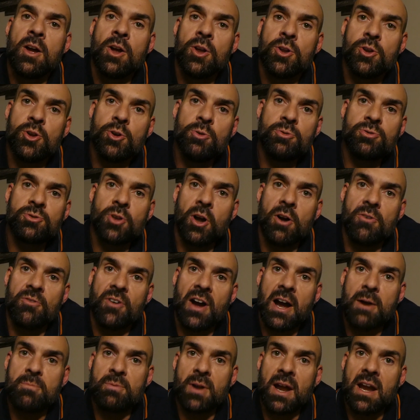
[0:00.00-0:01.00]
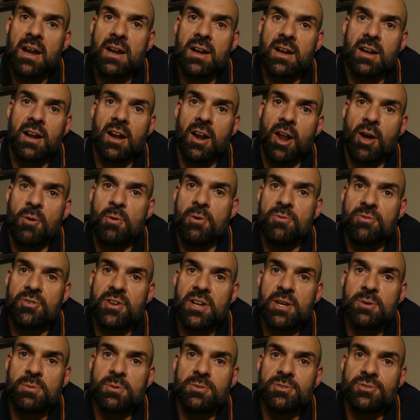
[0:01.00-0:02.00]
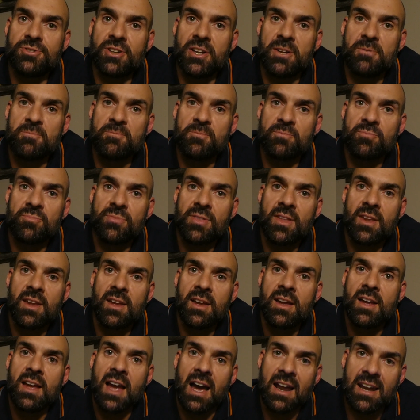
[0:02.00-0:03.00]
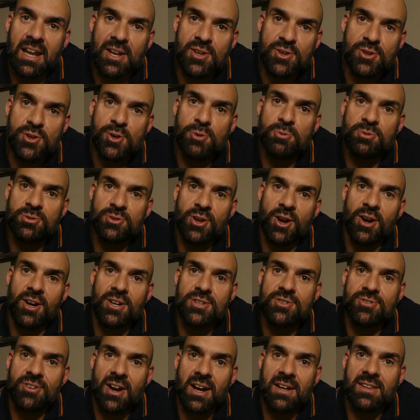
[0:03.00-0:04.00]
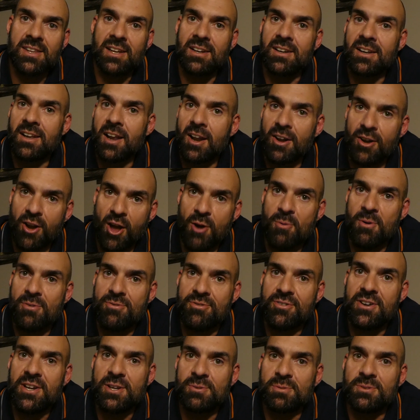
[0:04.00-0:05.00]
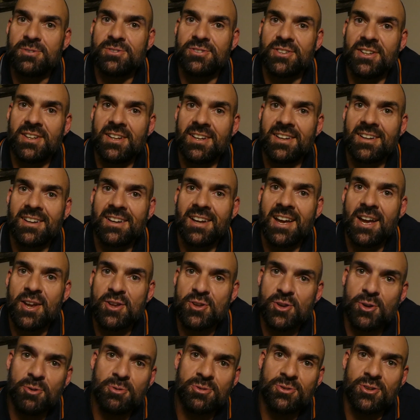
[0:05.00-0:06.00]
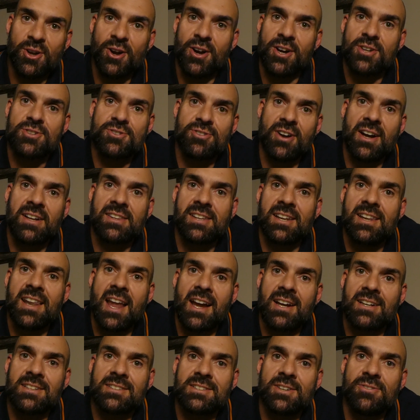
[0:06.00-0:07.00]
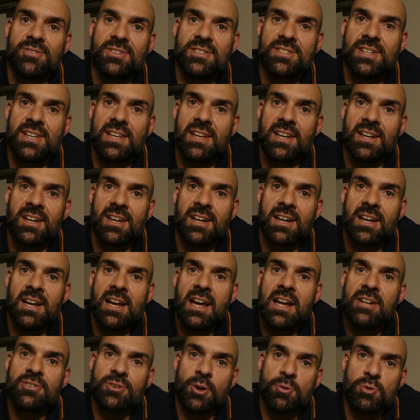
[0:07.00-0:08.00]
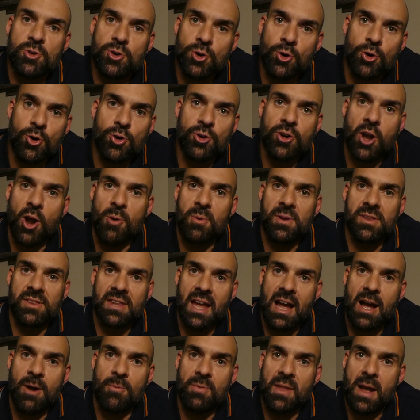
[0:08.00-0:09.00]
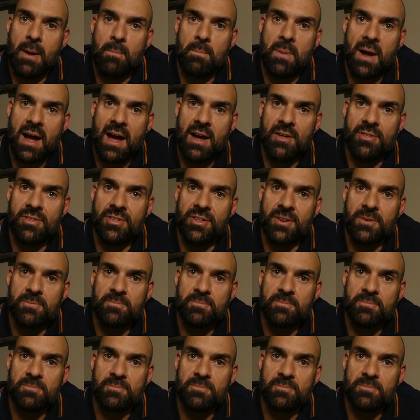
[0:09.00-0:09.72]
You start vibrating at a lower frequency and then you start attracting lower frequency. You start attracting negativity. So you're going down that path.